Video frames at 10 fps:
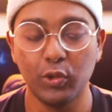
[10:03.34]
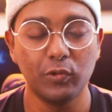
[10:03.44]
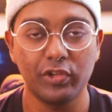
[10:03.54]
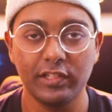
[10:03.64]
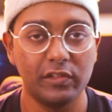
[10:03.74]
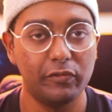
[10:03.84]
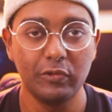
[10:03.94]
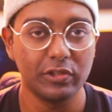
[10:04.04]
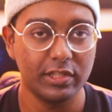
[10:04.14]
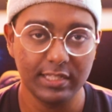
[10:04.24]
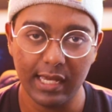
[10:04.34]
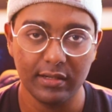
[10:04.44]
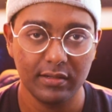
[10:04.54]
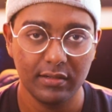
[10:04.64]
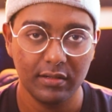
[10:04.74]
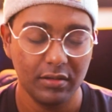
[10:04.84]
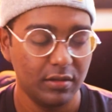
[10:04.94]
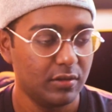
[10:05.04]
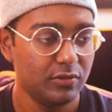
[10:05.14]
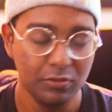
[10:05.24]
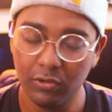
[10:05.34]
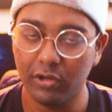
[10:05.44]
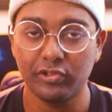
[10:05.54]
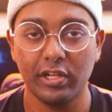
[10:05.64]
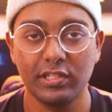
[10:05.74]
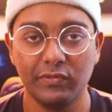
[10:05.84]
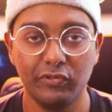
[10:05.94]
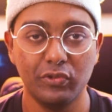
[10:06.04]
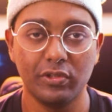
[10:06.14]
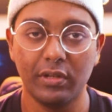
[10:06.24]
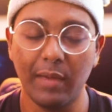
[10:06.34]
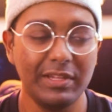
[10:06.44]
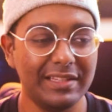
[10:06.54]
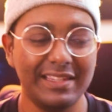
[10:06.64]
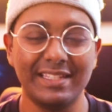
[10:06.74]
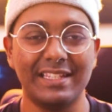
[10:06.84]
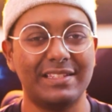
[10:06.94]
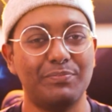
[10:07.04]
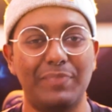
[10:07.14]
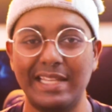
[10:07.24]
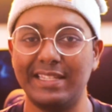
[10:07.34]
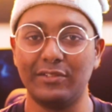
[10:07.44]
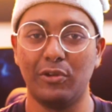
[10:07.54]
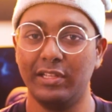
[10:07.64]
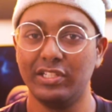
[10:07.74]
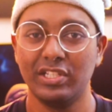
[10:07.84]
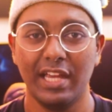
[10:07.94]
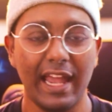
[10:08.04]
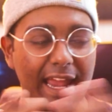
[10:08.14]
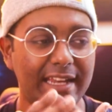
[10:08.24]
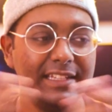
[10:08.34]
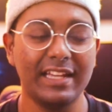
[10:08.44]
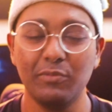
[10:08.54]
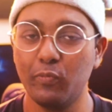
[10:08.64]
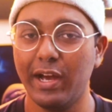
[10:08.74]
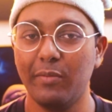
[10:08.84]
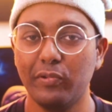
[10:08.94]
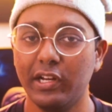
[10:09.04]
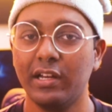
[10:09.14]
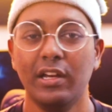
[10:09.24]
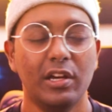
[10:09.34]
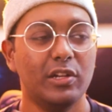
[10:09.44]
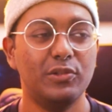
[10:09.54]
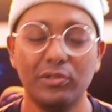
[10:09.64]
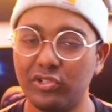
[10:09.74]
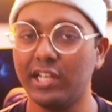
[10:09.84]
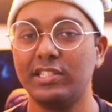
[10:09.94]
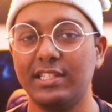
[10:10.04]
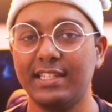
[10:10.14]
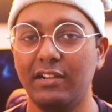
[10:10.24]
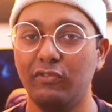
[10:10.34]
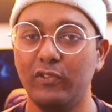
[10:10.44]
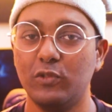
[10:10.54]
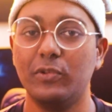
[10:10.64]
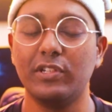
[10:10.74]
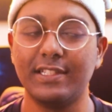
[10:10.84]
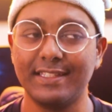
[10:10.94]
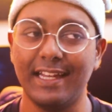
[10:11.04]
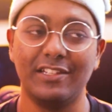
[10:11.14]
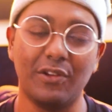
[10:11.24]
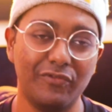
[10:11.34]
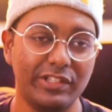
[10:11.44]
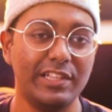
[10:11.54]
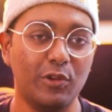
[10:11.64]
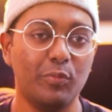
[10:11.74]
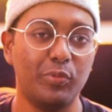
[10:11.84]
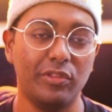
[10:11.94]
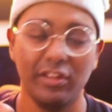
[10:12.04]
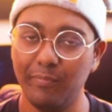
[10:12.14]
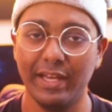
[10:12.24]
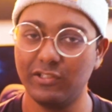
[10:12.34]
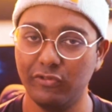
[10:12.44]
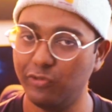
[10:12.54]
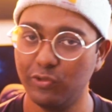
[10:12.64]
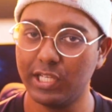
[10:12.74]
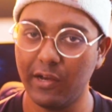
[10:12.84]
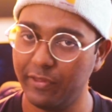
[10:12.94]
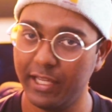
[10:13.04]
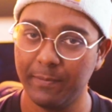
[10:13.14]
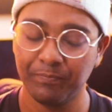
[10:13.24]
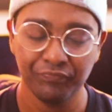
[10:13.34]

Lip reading: Don't trust the reviews on the site. Do not trust reviews on. I mean, this is basic knowledge. Anytime you buy a product, don't trust the site reviews, because the site is obviously going to put their best reviews out there,